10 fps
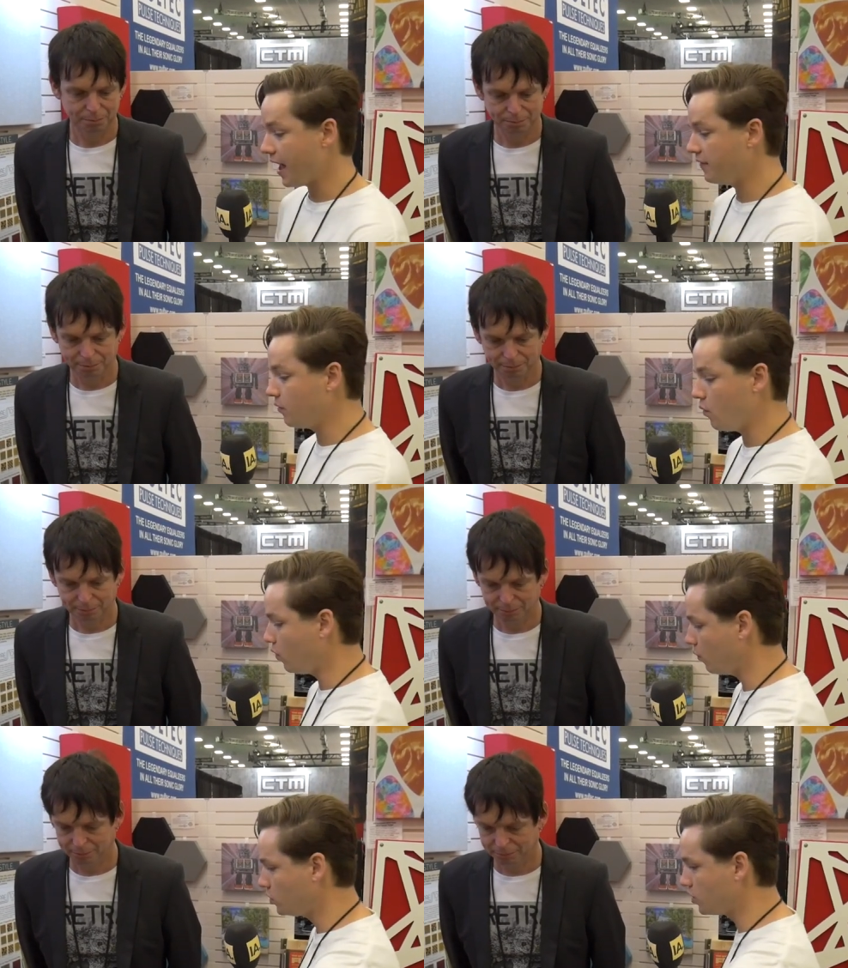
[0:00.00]
Speaker 1: and
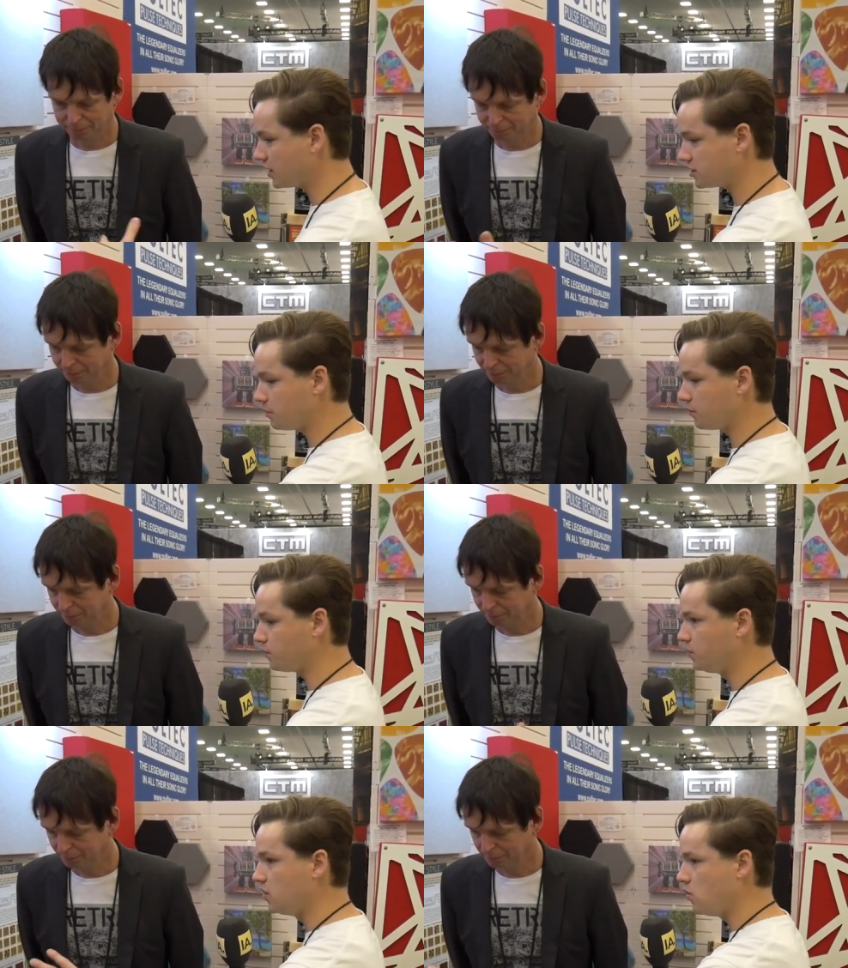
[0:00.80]
you got some
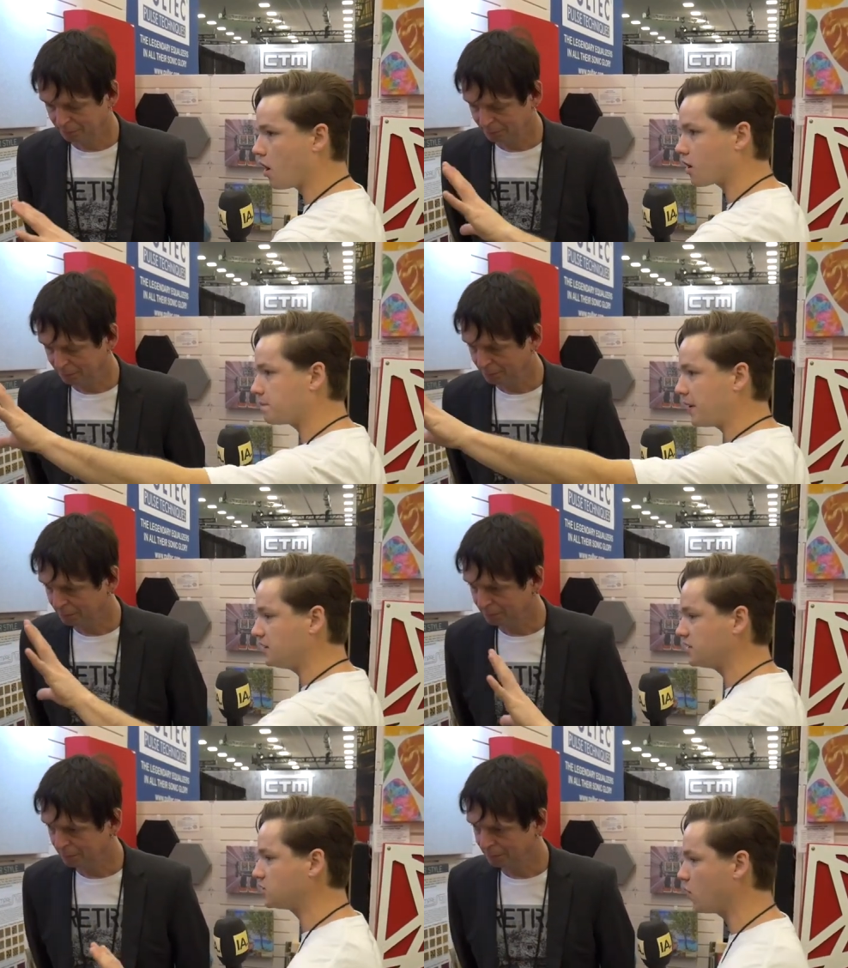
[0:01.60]
new R
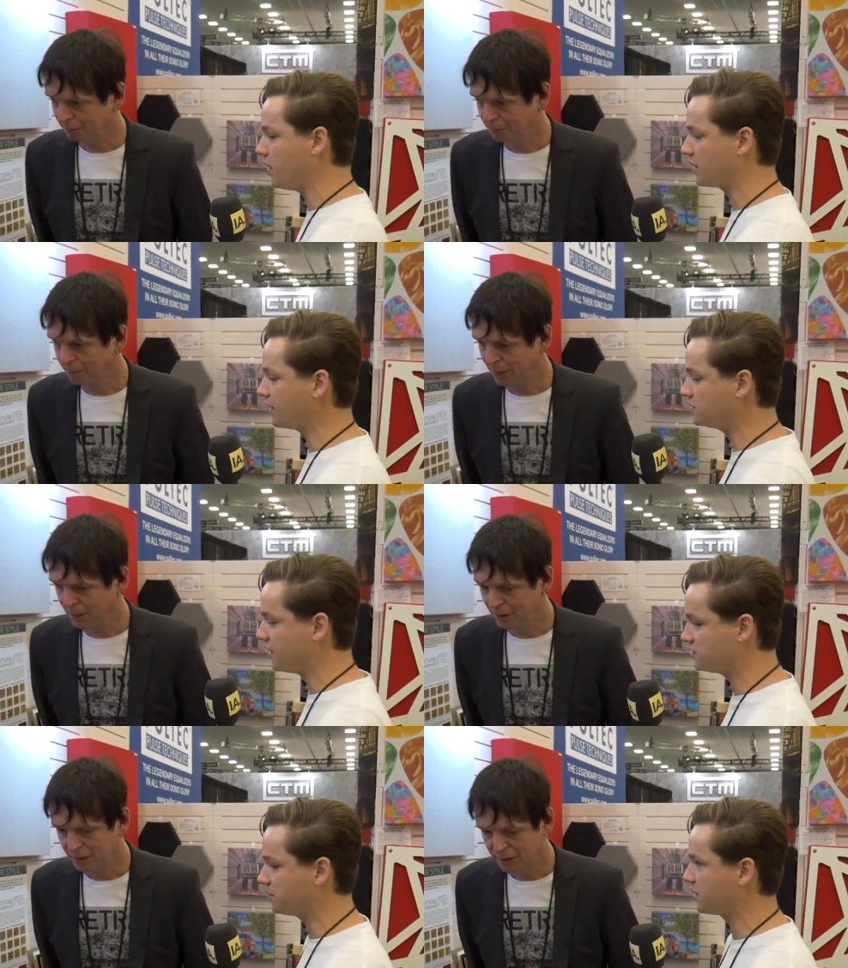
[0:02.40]
panels as well. Can you
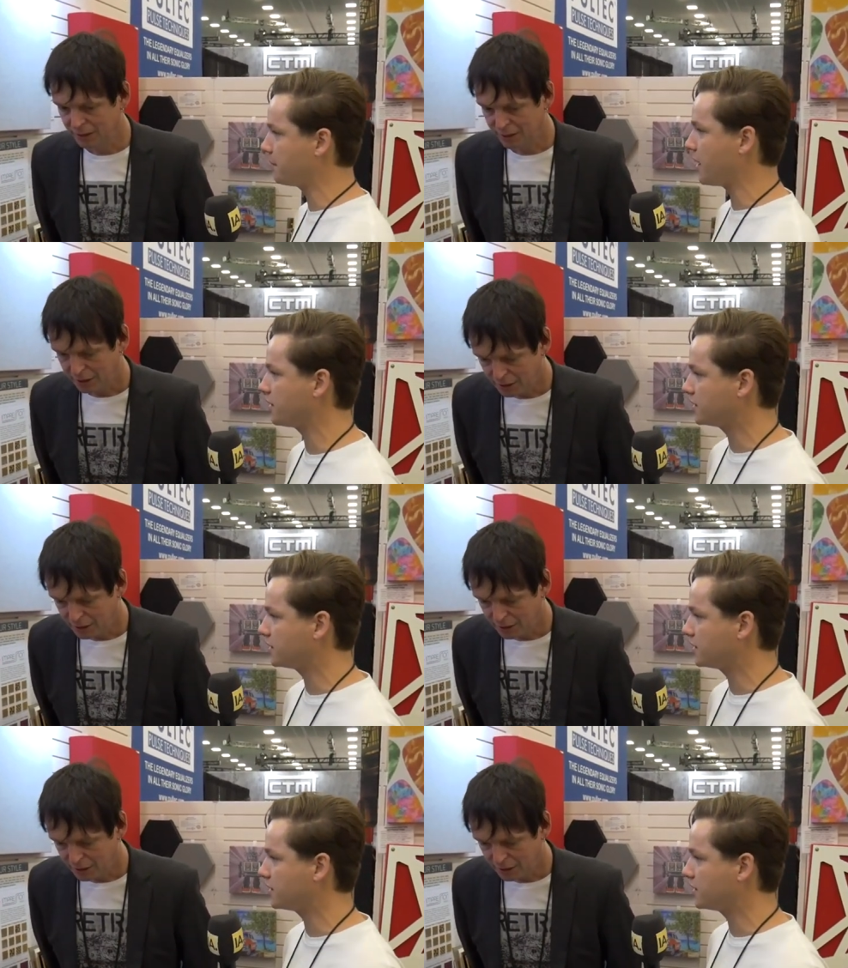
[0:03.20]
tell something about